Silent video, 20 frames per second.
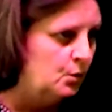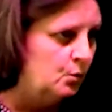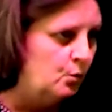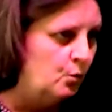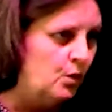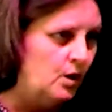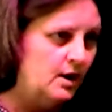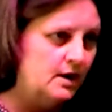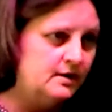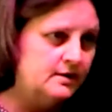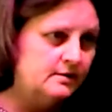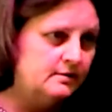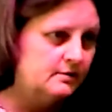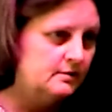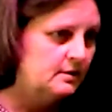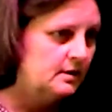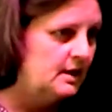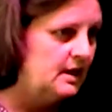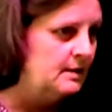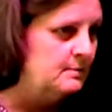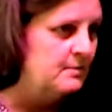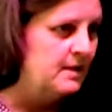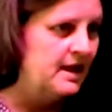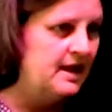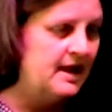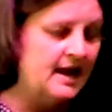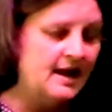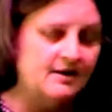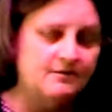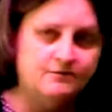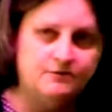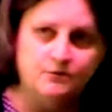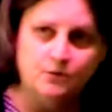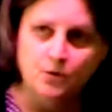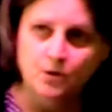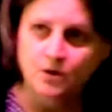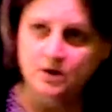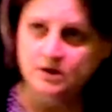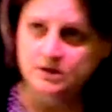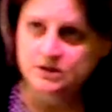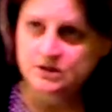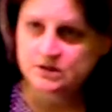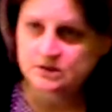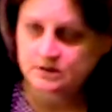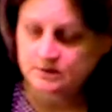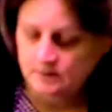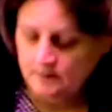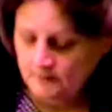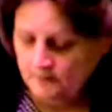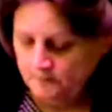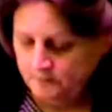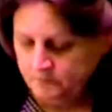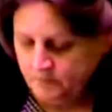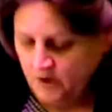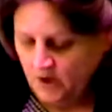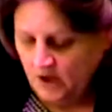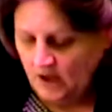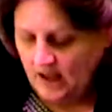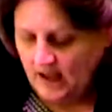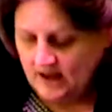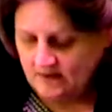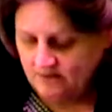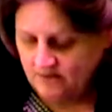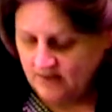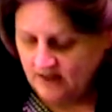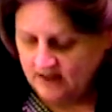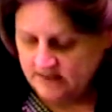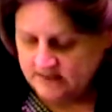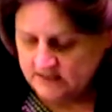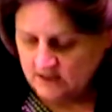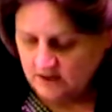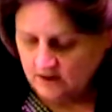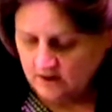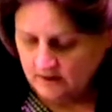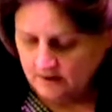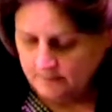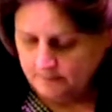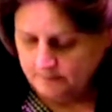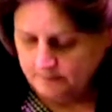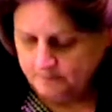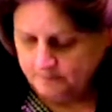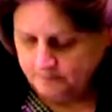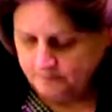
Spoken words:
what he may have for us at that time.